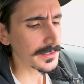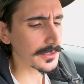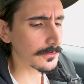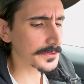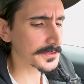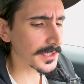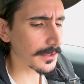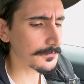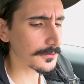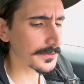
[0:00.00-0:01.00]
It was
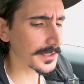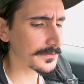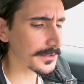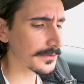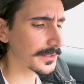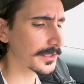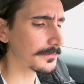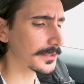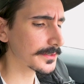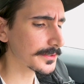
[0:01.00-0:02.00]
novel, the idea that
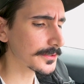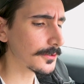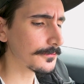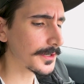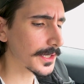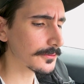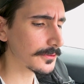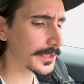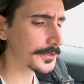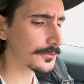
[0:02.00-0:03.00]
anybody can go
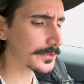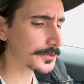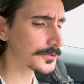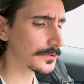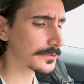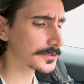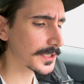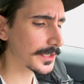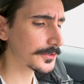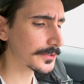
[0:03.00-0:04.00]
viral and you can shoot your
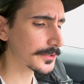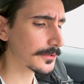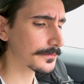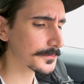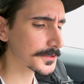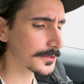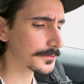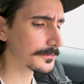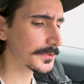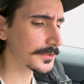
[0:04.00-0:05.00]
shot and you can go from 0
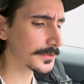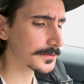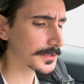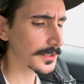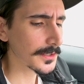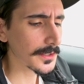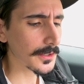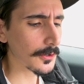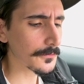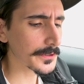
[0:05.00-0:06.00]
to millions
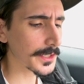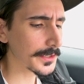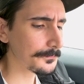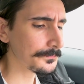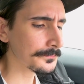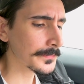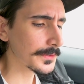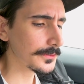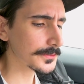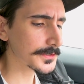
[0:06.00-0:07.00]
overnight.
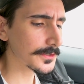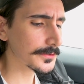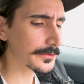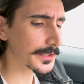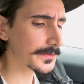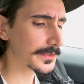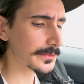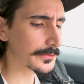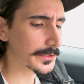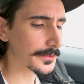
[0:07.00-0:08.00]
You still don't get that
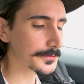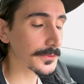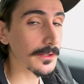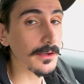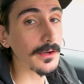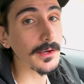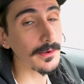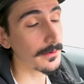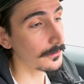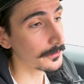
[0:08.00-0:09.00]
anywhere else. Well,
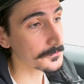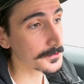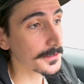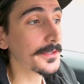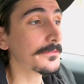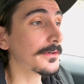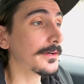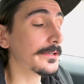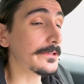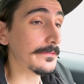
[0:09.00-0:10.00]
once again,
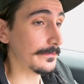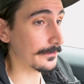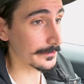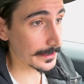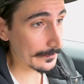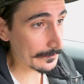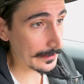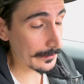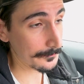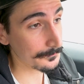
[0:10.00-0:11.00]
I never got
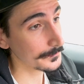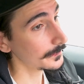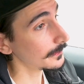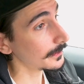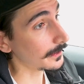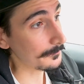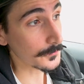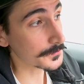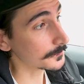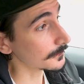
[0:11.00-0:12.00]
that. I
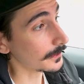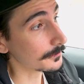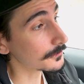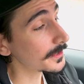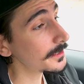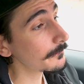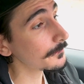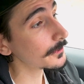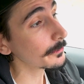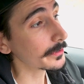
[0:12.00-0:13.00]
was waiting
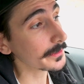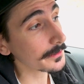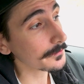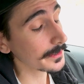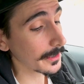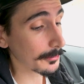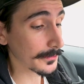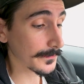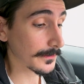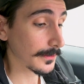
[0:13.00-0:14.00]
for it, but it never
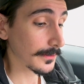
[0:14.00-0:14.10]
happened.